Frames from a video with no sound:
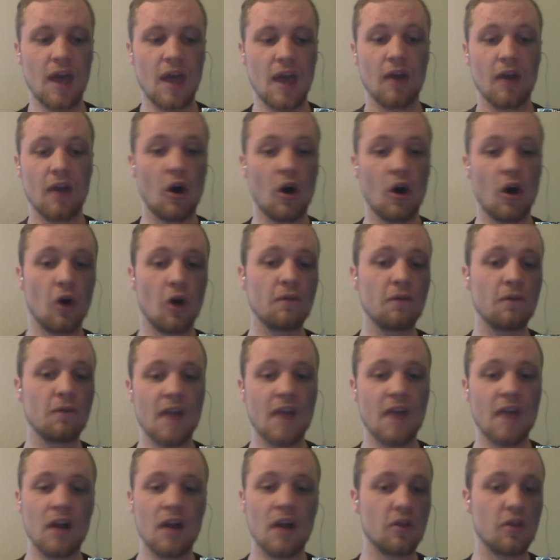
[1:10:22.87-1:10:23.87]
And
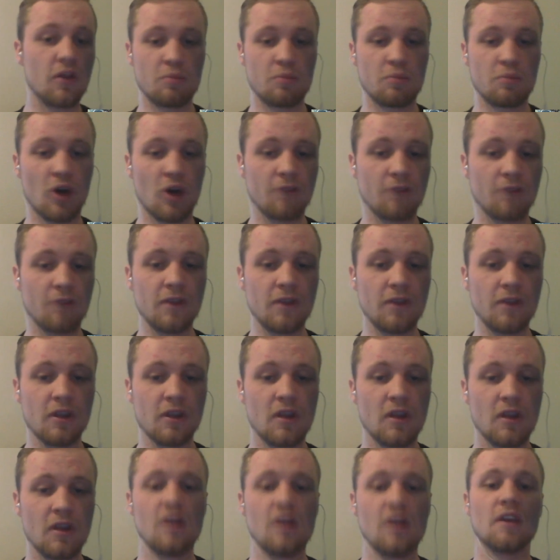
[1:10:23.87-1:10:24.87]
all of that other
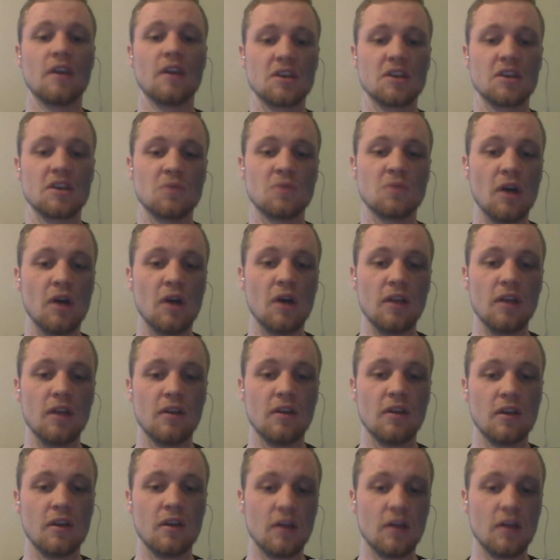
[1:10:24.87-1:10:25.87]
profit, guess
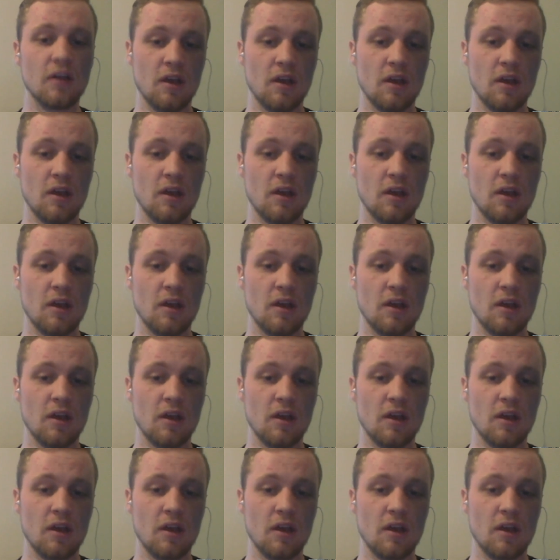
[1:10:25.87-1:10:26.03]
what?